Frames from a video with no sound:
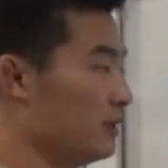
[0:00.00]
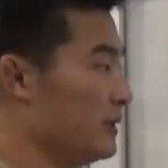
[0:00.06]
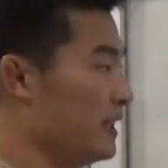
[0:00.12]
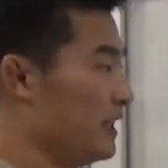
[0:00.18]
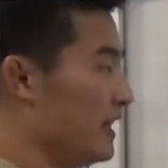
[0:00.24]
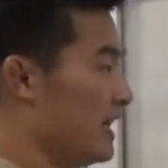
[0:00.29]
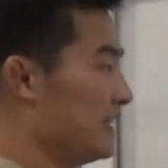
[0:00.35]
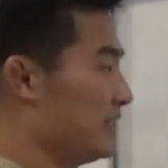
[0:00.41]

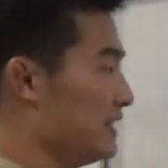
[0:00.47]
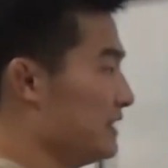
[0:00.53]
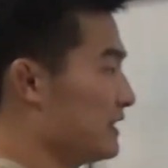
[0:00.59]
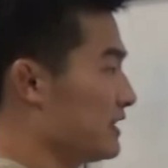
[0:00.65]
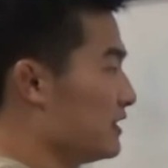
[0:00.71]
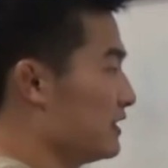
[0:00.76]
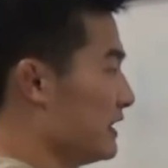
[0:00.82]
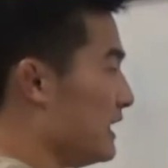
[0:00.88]
amino
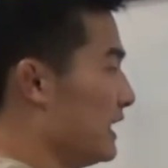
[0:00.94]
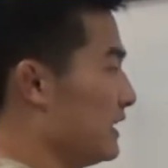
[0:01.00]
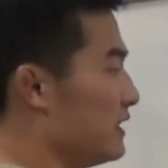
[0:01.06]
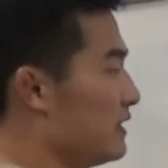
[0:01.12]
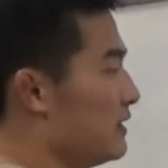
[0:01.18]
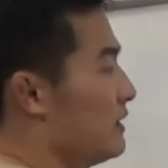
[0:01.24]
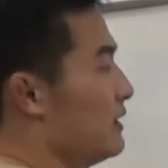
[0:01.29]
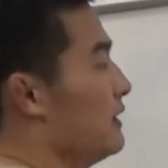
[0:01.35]
acids, because
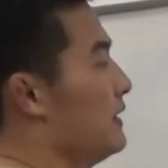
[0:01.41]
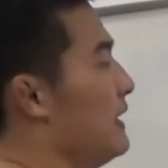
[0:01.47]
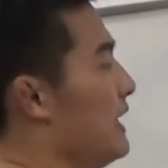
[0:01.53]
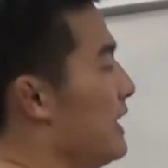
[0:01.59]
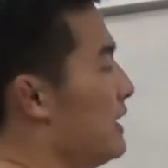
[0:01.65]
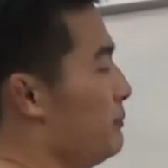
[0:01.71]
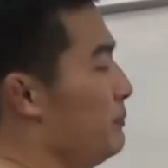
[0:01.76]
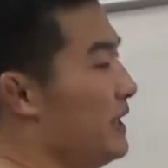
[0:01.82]
at
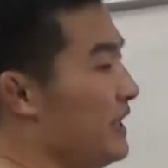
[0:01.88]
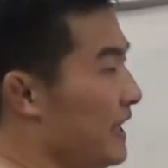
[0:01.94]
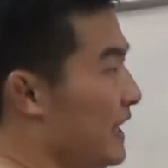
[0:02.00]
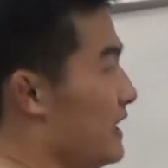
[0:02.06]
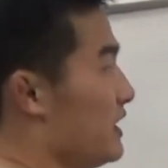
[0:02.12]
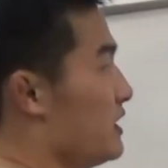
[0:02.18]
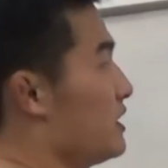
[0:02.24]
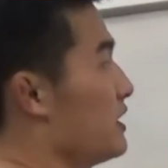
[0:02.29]
a
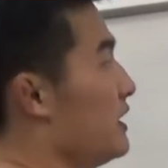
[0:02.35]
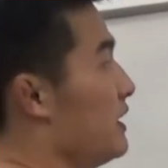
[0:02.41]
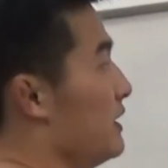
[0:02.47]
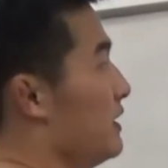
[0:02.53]
pH,